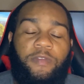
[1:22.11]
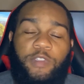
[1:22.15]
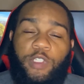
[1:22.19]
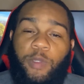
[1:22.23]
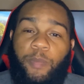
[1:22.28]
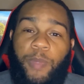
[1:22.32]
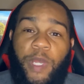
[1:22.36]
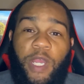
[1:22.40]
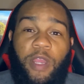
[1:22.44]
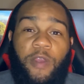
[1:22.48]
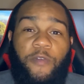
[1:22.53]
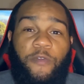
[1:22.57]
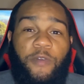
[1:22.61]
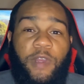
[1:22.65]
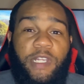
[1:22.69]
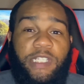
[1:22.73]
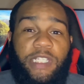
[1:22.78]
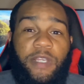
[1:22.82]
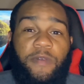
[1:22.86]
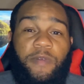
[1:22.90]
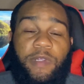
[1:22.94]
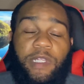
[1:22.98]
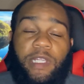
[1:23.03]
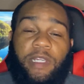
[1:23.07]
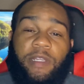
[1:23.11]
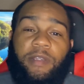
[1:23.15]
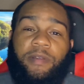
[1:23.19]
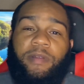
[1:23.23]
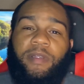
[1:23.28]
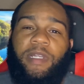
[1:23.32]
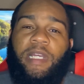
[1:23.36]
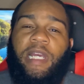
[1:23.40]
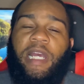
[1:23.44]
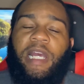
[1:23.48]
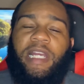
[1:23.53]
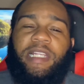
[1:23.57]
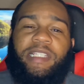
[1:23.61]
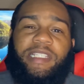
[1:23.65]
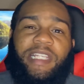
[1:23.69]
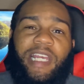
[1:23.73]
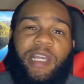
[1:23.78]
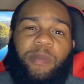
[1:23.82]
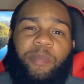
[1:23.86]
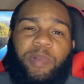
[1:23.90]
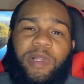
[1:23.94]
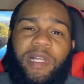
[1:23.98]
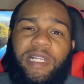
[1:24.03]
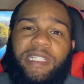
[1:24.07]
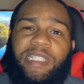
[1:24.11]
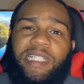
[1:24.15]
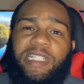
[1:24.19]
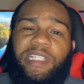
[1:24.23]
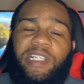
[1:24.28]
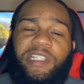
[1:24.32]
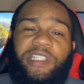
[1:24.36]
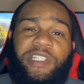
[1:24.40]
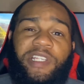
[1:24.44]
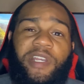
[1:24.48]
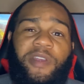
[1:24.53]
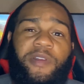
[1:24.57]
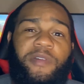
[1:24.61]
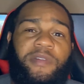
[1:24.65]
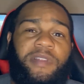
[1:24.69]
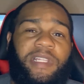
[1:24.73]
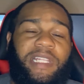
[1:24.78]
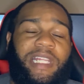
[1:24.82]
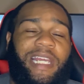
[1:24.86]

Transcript: to paraphrase everything, Sec Plus is a cert